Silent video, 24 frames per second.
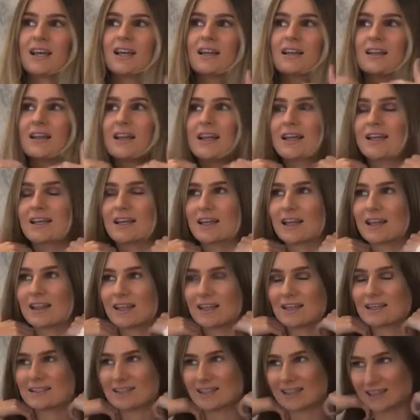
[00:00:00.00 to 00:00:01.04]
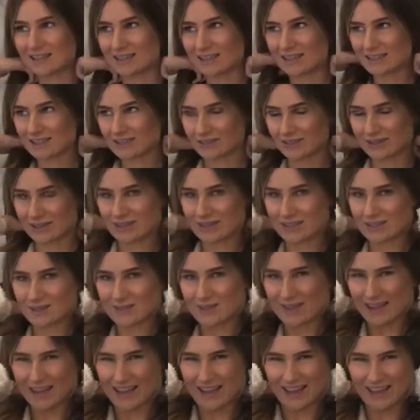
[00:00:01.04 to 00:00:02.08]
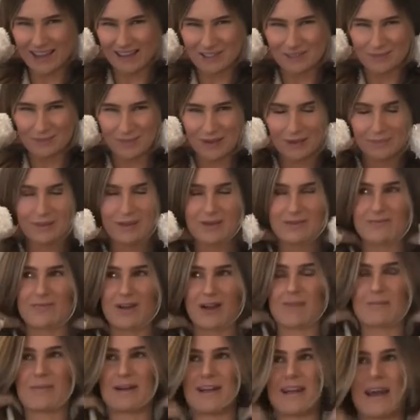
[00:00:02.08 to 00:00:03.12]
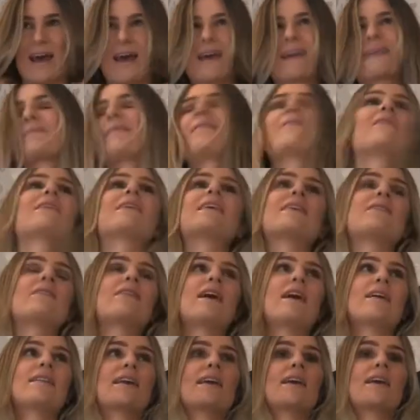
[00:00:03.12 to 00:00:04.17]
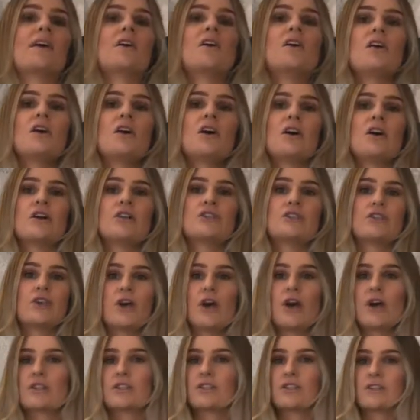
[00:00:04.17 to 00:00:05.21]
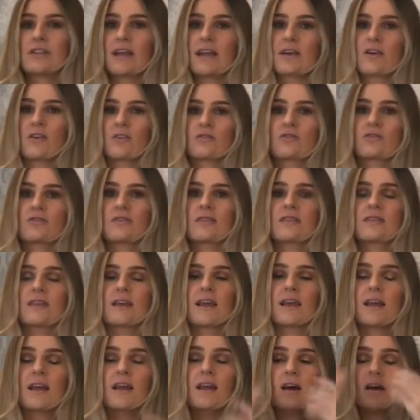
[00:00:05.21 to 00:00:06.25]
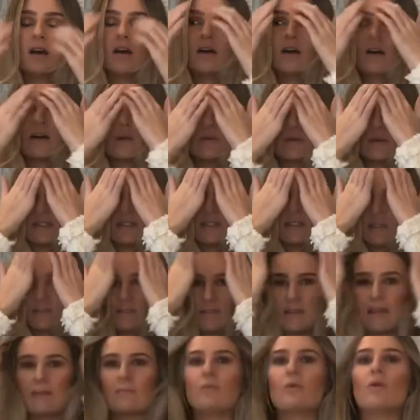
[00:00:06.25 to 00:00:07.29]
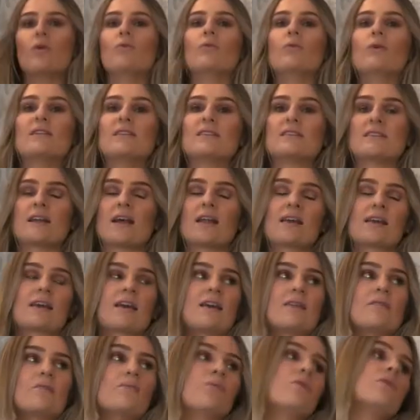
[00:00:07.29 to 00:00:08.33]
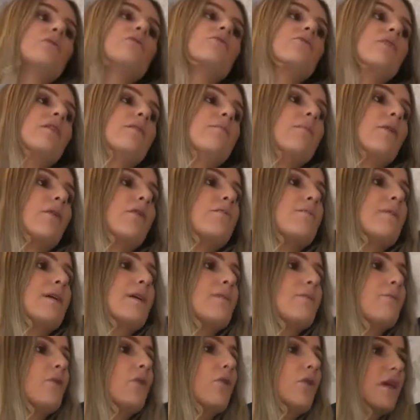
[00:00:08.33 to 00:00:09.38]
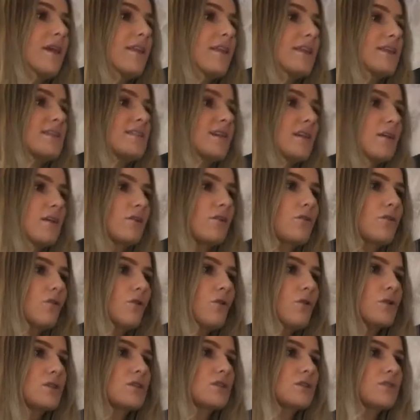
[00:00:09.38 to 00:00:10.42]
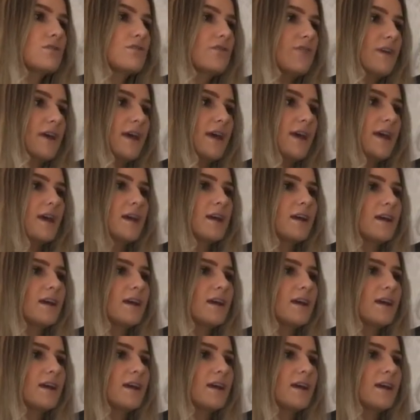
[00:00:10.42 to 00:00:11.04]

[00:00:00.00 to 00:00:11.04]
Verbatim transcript: Like, I think it's the glitter in it, so it's like itching me a bit around my neck. But I think if I had like a turtleneck on or something, which is obviously like more winter style, like it wouldn't really bother me, but I think it's like a gorgeous fit.